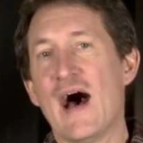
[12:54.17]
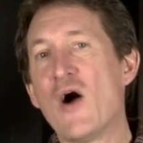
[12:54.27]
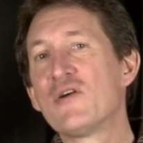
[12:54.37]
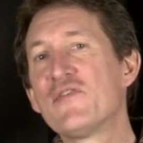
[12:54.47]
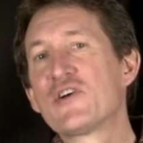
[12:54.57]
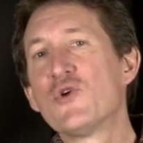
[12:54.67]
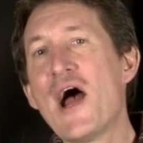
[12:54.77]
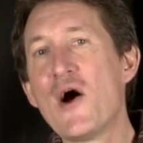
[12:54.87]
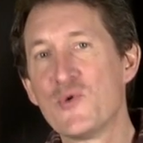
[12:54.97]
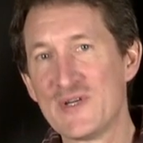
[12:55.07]
Out of the
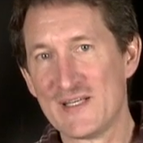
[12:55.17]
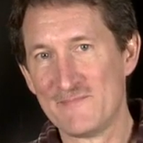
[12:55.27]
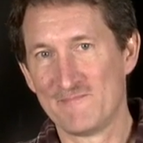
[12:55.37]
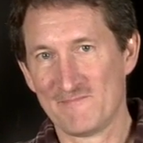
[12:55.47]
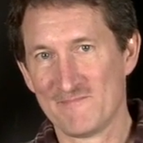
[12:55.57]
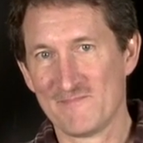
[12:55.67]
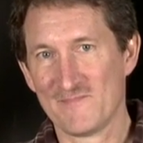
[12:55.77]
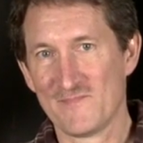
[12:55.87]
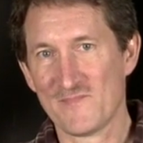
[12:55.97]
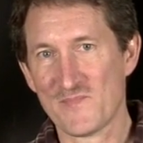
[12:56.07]
ground,
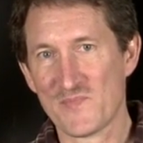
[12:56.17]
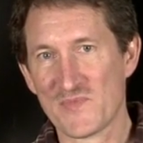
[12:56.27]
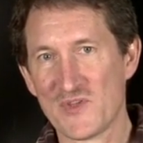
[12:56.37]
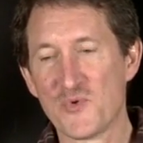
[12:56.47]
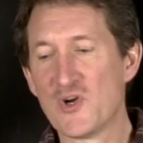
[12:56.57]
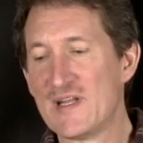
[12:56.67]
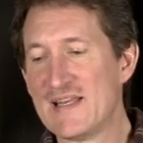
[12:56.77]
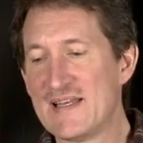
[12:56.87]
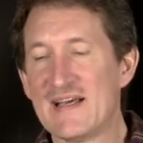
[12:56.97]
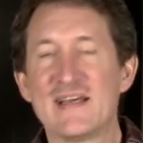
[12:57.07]
the word
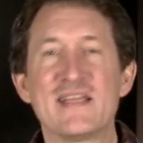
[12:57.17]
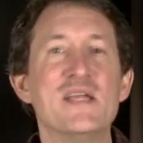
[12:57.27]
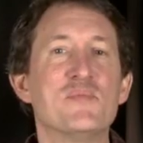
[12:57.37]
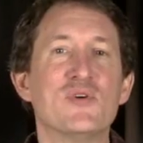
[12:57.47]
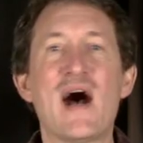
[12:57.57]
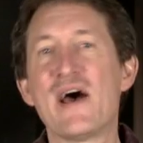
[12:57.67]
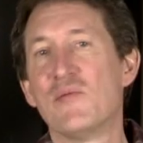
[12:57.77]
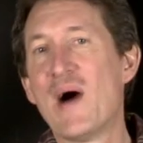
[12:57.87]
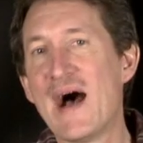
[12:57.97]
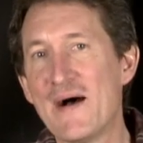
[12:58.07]
in uh, Hebrew,
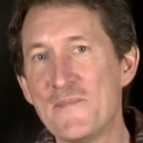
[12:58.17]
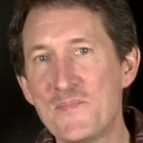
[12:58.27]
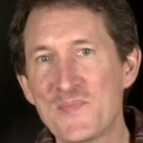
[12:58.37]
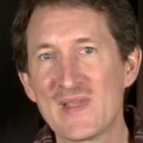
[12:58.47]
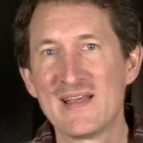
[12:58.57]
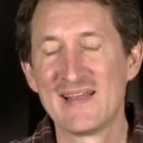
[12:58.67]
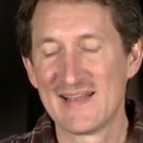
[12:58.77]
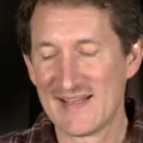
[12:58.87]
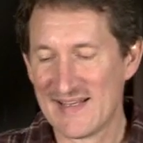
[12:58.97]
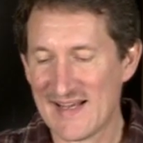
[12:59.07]
Adamah,
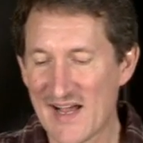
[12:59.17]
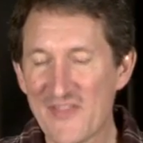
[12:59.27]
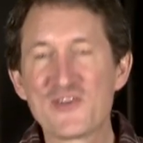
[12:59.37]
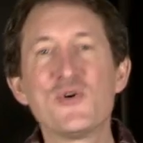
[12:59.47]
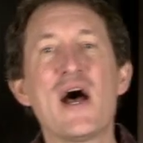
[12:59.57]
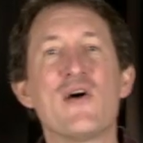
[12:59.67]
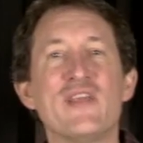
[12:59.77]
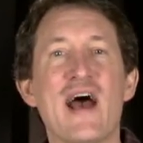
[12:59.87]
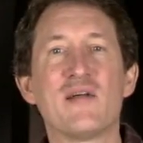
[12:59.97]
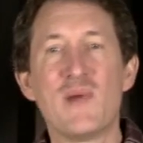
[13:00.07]
out of the ground,
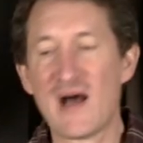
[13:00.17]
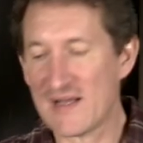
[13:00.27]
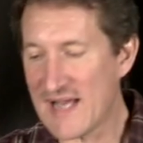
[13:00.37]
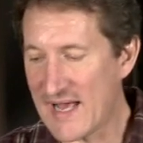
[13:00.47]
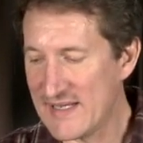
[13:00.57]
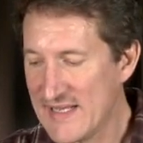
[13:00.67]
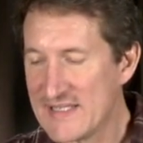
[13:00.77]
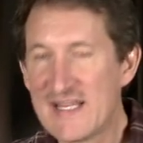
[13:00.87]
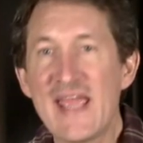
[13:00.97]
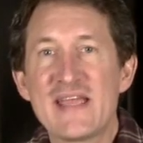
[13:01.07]
the Adamah, God
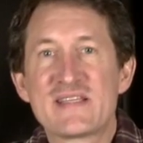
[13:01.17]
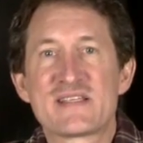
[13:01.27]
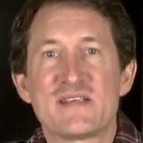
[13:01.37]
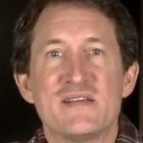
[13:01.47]
takes